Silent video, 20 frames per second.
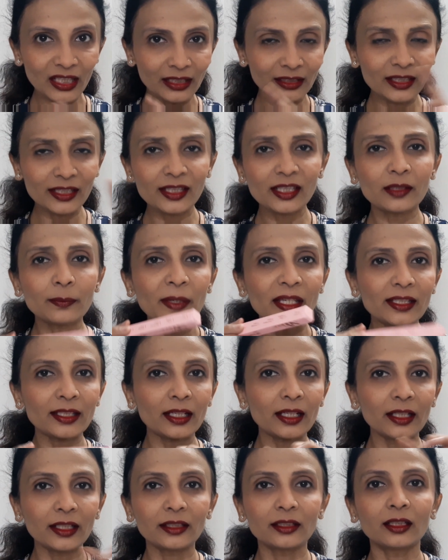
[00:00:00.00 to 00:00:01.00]
This is
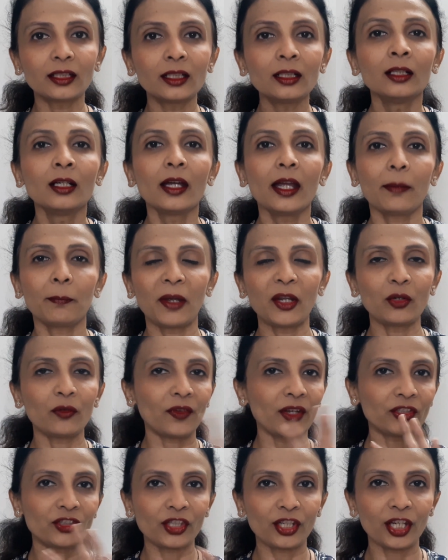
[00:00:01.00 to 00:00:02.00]
basically the
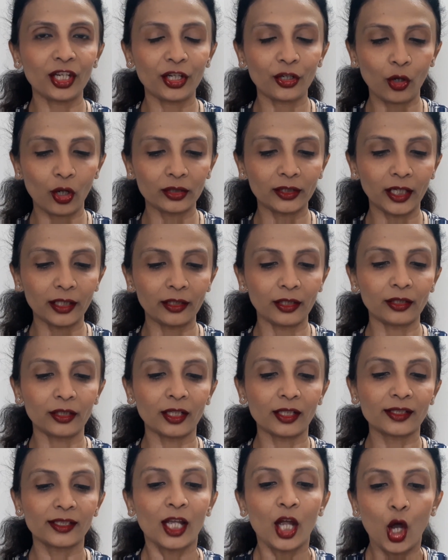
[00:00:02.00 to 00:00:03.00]
manufacturing and all that
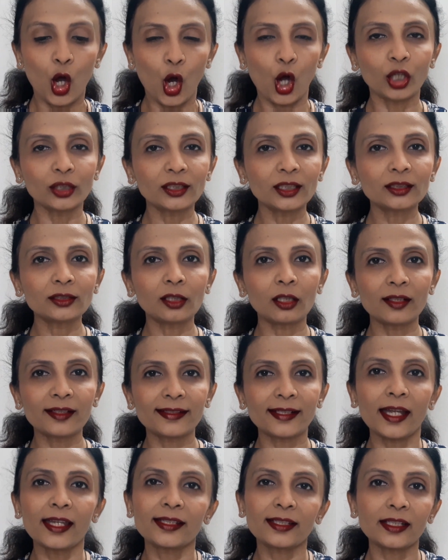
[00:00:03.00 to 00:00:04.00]
details. On the third
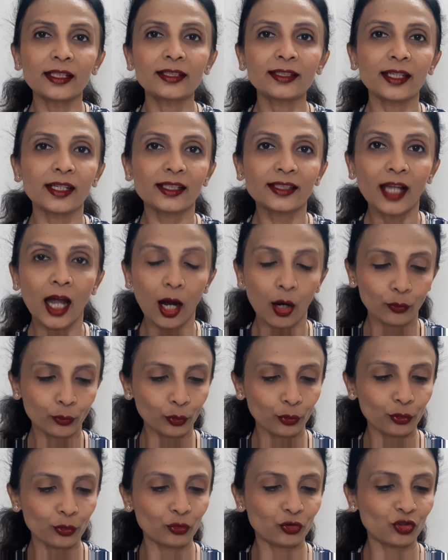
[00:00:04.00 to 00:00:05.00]
side it says how
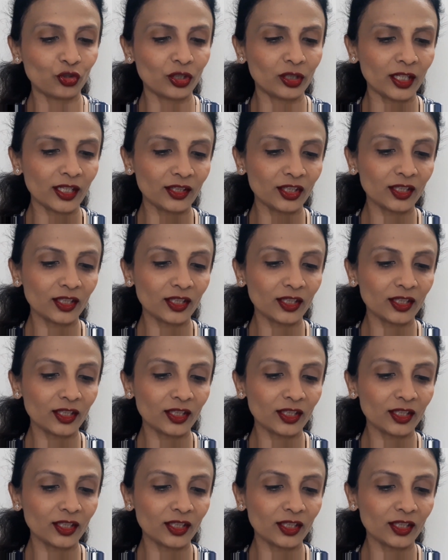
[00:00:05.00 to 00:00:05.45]
to use. They